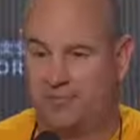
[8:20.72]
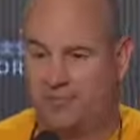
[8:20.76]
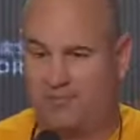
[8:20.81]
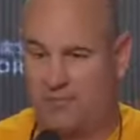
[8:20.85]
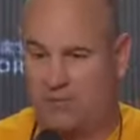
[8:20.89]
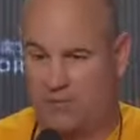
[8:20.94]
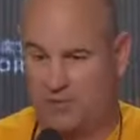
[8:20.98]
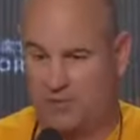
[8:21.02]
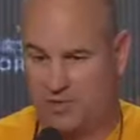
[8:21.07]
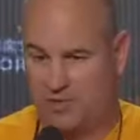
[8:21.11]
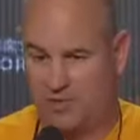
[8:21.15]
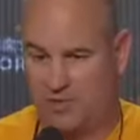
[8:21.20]

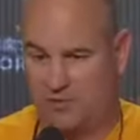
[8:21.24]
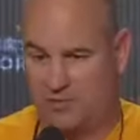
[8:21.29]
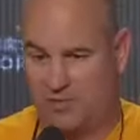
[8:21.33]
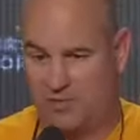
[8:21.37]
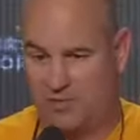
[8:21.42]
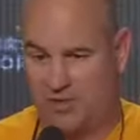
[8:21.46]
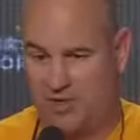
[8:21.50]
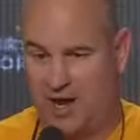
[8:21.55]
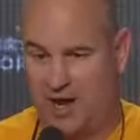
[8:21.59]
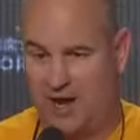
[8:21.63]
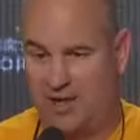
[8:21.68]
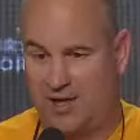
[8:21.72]
unfortunately with
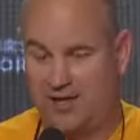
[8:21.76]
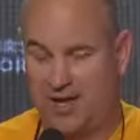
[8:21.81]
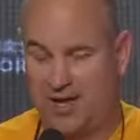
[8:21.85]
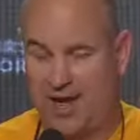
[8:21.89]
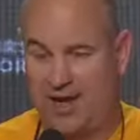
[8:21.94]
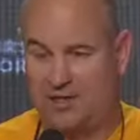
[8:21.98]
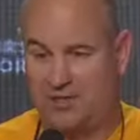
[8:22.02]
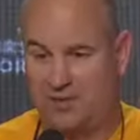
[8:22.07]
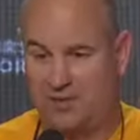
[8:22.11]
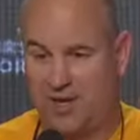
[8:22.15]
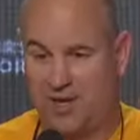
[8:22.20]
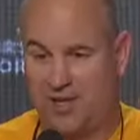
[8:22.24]
the
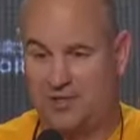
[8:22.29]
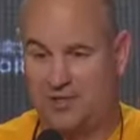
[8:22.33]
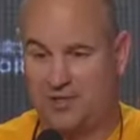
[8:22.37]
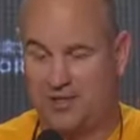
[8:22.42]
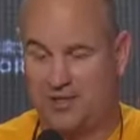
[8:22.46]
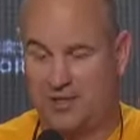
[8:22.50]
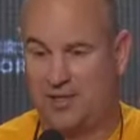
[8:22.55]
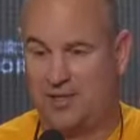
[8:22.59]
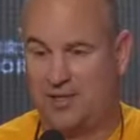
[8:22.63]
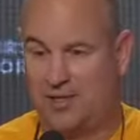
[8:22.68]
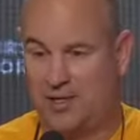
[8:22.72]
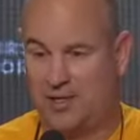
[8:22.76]
contact
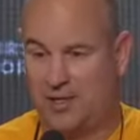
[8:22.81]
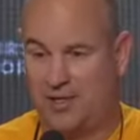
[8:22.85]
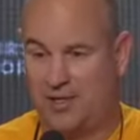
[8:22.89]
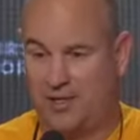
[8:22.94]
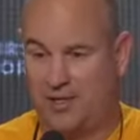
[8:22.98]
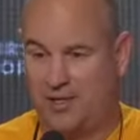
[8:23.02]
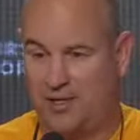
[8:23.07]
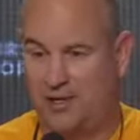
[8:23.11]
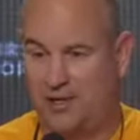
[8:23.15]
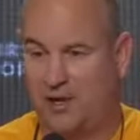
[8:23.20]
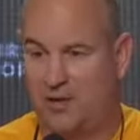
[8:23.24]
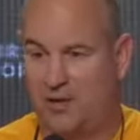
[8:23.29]
tracing,
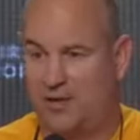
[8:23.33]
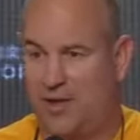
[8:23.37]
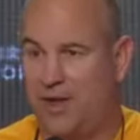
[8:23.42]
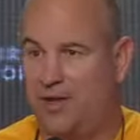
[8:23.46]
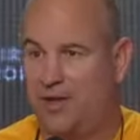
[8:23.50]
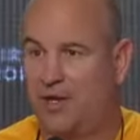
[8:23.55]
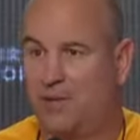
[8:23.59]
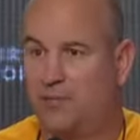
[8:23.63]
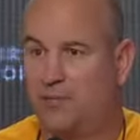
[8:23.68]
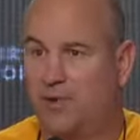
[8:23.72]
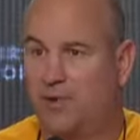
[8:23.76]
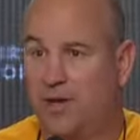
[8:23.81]
you know, that
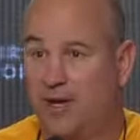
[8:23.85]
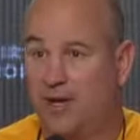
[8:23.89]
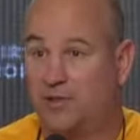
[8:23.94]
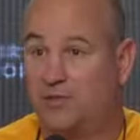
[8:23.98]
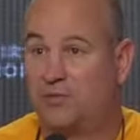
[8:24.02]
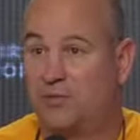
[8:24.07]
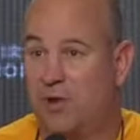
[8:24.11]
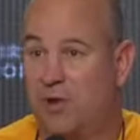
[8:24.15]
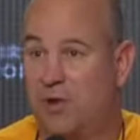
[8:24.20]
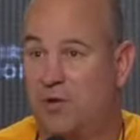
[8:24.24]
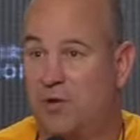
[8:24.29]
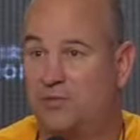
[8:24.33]
number has
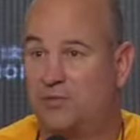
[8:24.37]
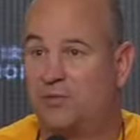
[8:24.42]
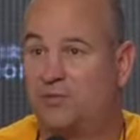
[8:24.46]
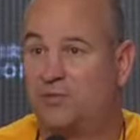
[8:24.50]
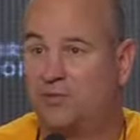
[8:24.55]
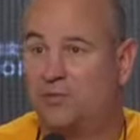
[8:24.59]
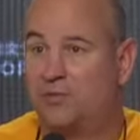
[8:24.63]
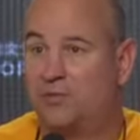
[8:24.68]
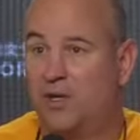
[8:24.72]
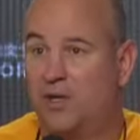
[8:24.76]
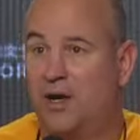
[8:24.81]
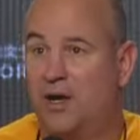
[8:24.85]
grown,
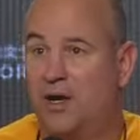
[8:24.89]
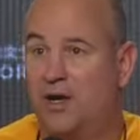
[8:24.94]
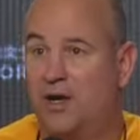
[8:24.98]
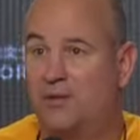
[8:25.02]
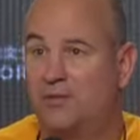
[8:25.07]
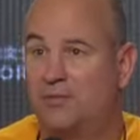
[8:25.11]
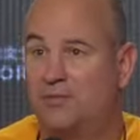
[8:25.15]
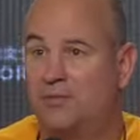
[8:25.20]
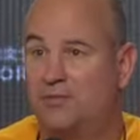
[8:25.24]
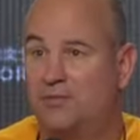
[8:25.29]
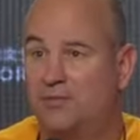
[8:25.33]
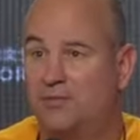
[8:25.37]

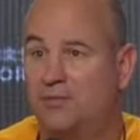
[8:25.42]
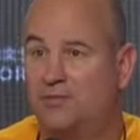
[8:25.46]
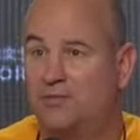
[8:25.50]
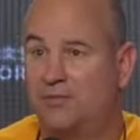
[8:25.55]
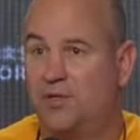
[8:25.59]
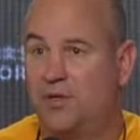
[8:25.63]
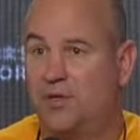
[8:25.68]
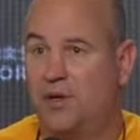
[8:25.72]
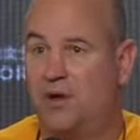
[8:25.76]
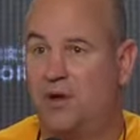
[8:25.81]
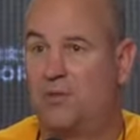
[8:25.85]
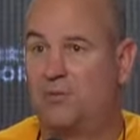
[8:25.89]

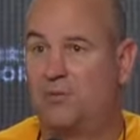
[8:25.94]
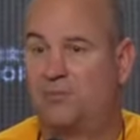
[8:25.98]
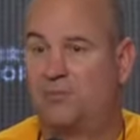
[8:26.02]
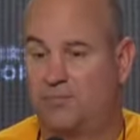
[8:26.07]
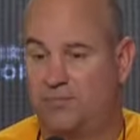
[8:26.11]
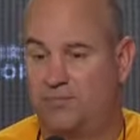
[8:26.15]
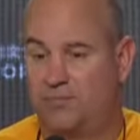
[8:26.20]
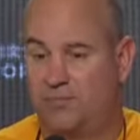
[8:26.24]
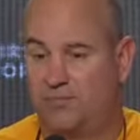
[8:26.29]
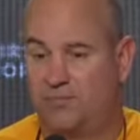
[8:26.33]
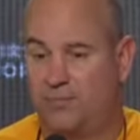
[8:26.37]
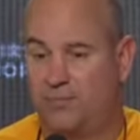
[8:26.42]
you know,
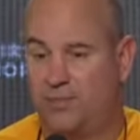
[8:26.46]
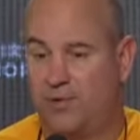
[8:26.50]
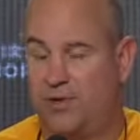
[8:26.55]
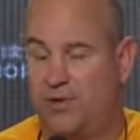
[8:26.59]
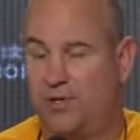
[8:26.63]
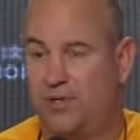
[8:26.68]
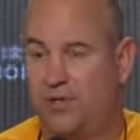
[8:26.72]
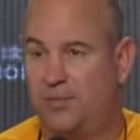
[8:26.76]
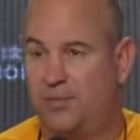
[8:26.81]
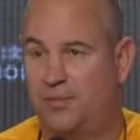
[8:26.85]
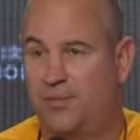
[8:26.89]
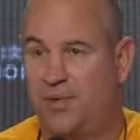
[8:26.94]
pretty
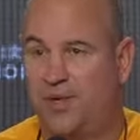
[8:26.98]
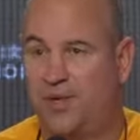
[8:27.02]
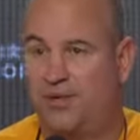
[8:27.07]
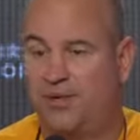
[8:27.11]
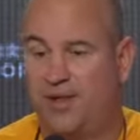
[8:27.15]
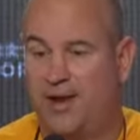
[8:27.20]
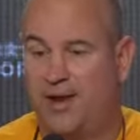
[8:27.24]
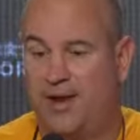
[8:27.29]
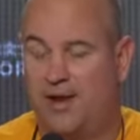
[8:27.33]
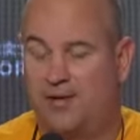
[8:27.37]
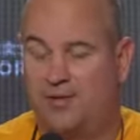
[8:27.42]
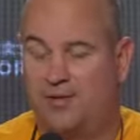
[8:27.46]
good bit
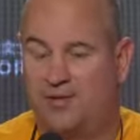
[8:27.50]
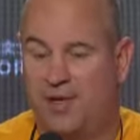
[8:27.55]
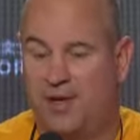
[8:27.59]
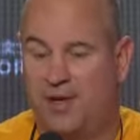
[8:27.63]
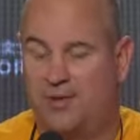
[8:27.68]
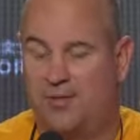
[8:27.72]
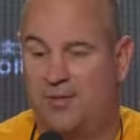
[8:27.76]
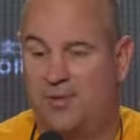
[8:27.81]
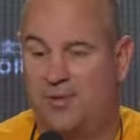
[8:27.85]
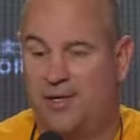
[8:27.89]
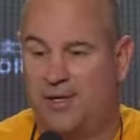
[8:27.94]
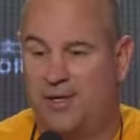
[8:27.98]
there.
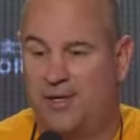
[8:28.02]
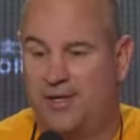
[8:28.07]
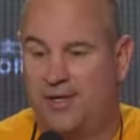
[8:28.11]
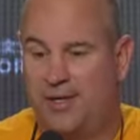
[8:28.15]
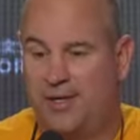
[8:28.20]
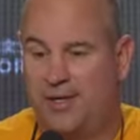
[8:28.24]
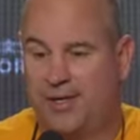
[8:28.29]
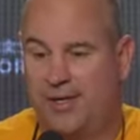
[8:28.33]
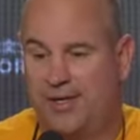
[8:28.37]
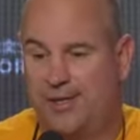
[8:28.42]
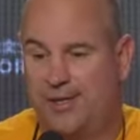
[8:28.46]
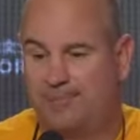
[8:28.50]
So,
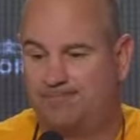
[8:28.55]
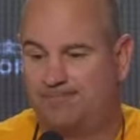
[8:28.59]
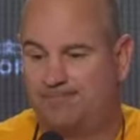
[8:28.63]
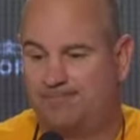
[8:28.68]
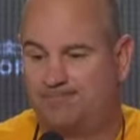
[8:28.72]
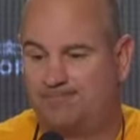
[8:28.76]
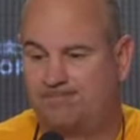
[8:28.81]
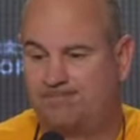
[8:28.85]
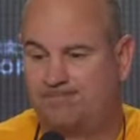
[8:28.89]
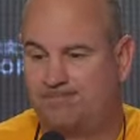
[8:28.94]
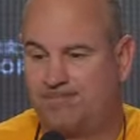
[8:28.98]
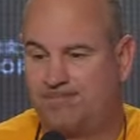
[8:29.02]

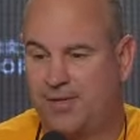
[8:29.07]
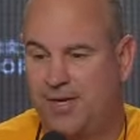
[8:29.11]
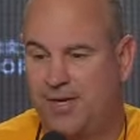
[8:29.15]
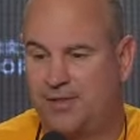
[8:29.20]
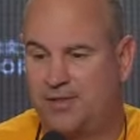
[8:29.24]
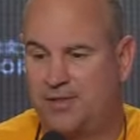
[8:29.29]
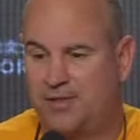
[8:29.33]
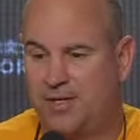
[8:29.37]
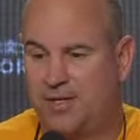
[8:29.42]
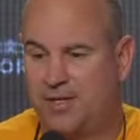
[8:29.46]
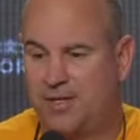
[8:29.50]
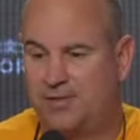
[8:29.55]

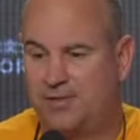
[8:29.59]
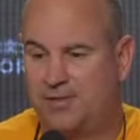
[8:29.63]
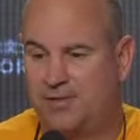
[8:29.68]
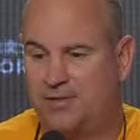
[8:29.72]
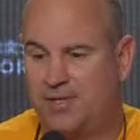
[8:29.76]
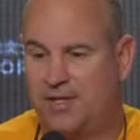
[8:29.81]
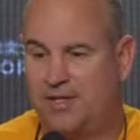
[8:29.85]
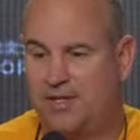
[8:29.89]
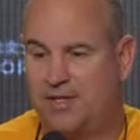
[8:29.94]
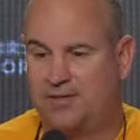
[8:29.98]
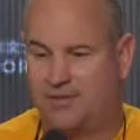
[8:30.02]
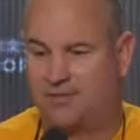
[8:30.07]

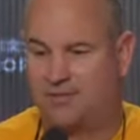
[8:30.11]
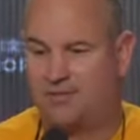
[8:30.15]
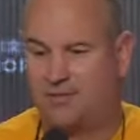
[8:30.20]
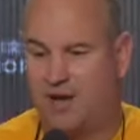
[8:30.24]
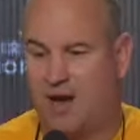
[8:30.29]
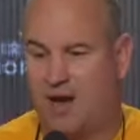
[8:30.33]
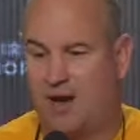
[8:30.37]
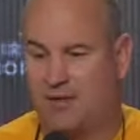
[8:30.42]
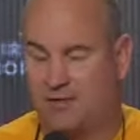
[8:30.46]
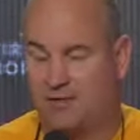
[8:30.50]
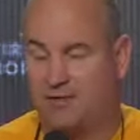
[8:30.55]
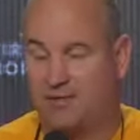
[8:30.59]
it's
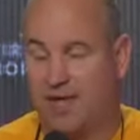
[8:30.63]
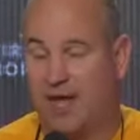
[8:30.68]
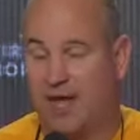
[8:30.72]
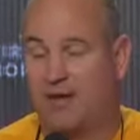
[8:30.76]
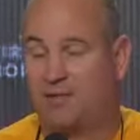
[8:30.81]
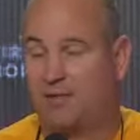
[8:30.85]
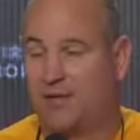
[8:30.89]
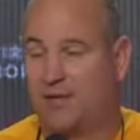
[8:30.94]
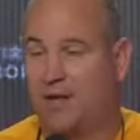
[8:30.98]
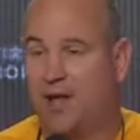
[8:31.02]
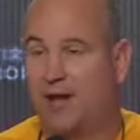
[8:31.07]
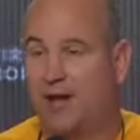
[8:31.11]
knocked us out
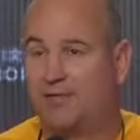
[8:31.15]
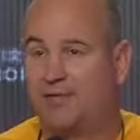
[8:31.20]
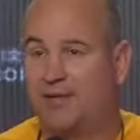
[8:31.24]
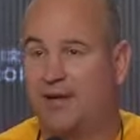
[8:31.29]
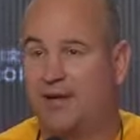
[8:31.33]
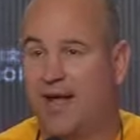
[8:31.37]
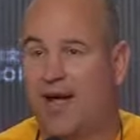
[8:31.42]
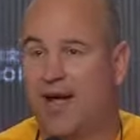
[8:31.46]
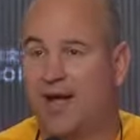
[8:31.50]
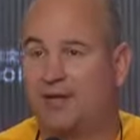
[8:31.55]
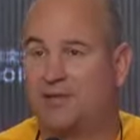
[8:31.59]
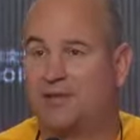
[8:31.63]
of a lot of
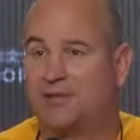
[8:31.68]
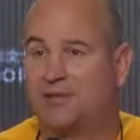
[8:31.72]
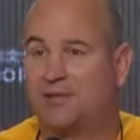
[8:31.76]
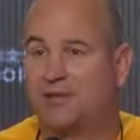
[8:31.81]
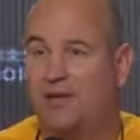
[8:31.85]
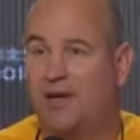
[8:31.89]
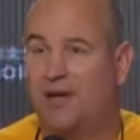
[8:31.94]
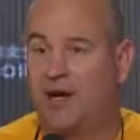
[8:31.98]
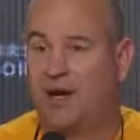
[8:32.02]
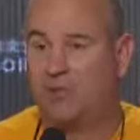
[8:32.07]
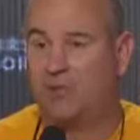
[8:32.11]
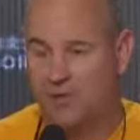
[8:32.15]
guys,
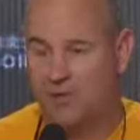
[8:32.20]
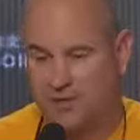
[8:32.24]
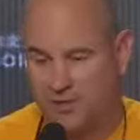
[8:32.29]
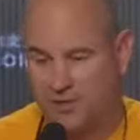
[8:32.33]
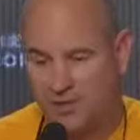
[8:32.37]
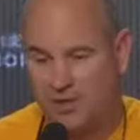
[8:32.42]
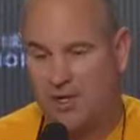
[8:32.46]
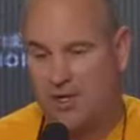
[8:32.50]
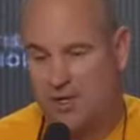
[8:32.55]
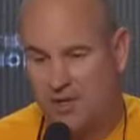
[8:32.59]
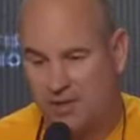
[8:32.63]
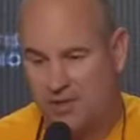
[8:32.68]
which
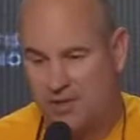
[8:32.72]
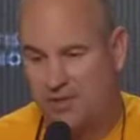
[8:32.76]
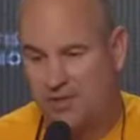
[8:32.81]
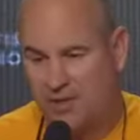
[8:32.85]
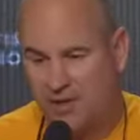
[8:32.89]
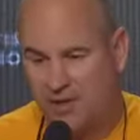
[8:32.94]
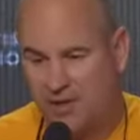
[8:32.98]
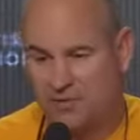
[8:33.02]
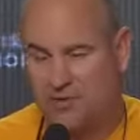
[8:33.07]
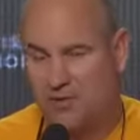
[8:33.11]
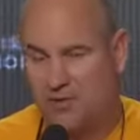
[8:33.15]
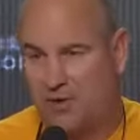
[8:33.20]

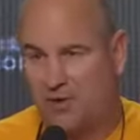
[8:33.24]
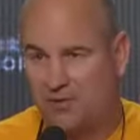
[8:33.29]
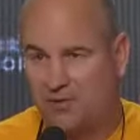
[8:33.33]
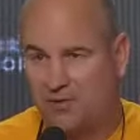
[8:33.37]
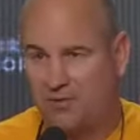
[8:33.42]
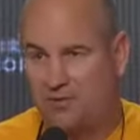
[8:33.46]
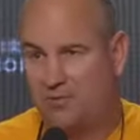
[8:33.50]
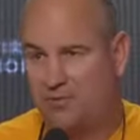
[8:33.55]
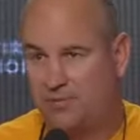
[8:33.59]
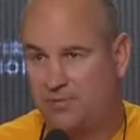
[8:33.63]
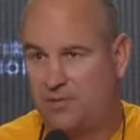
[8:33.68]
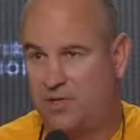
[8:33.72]
they'll start
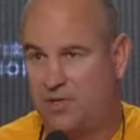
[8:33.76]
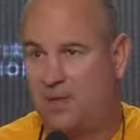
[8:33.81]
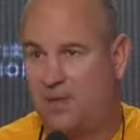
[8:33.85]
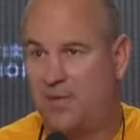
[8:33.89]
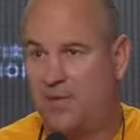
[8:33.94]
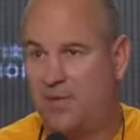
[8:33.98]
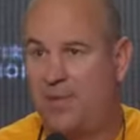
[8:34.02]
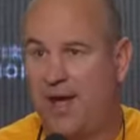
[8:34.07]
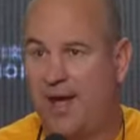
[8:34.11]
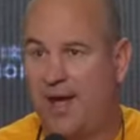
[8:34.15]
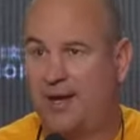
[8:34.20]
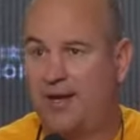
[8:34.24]

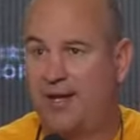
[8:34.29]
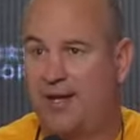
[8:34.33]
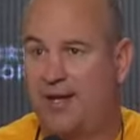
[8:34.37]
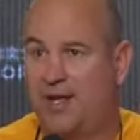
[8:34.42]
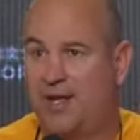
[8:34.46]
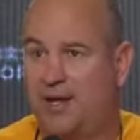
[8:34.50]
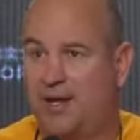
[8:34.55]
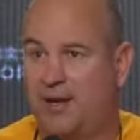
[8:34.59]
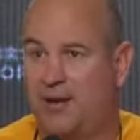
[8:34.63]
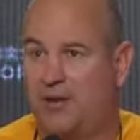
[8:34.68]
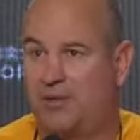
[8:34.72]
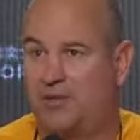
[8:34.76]
coming back
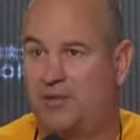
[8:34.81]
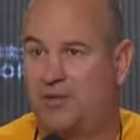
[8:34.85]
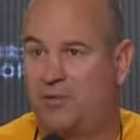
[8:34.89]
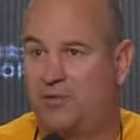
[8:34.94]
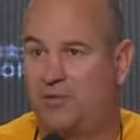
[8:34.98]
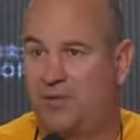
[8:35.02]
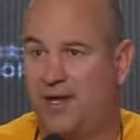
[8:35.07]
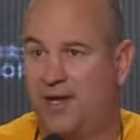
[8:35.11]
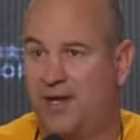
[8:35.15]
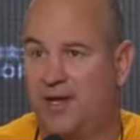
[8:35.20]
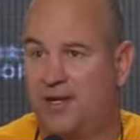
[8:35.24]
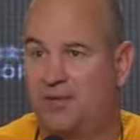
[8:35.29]
in here
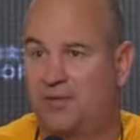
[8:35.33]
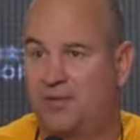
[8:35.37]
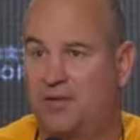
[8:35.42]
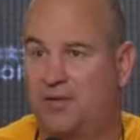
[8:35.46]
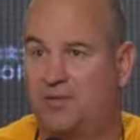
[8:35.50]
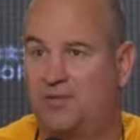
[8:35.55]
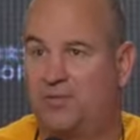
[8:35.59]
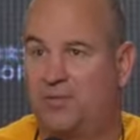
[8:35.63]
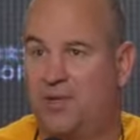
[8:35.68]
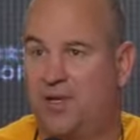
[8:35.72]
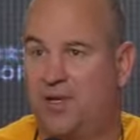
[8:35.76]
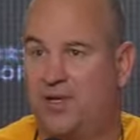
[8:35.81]
toward the end of
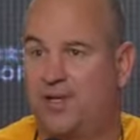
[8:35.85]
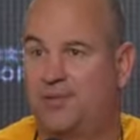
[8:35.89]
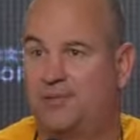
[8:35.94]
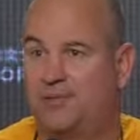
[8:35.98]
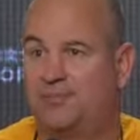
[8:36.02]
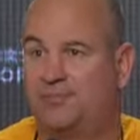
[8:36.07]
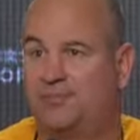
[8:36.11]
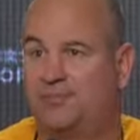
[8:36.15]
this week.